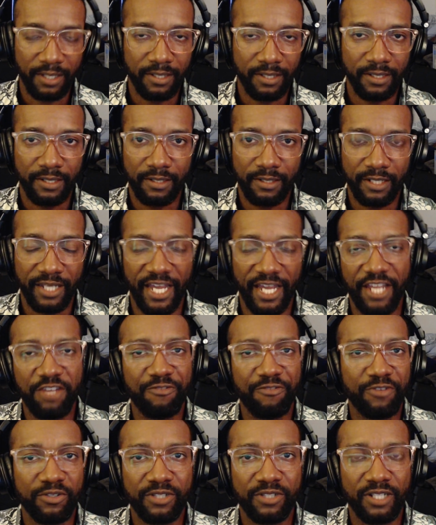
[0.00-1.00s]
Can You
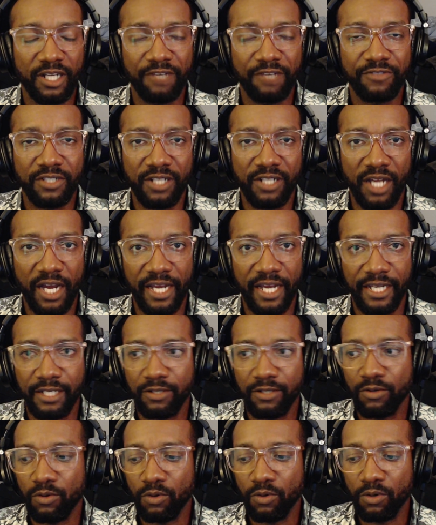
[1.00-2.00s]
Feel the Love Tonight,
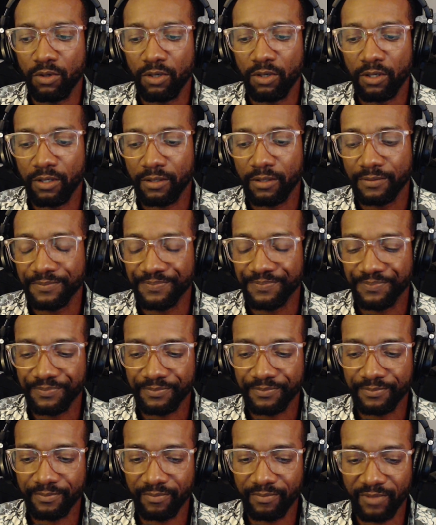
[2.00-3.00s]
or
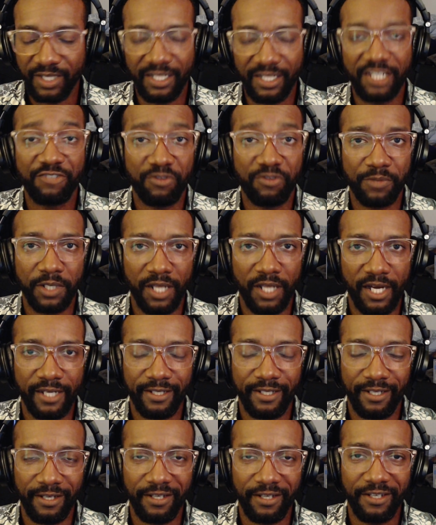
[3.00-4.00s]
that's from The Lion
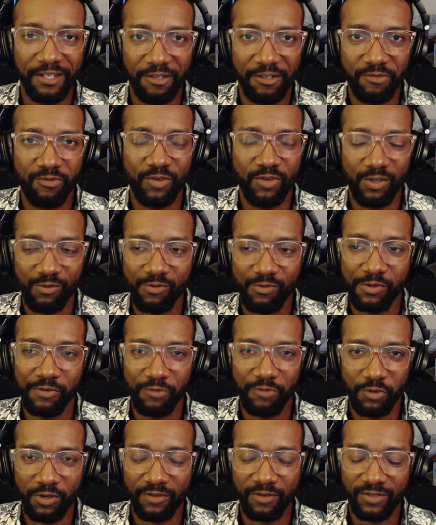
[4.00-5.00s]
King, if
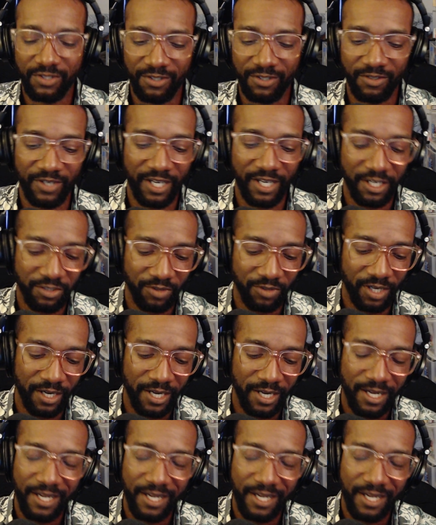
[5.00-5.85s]
you have a certain age, right?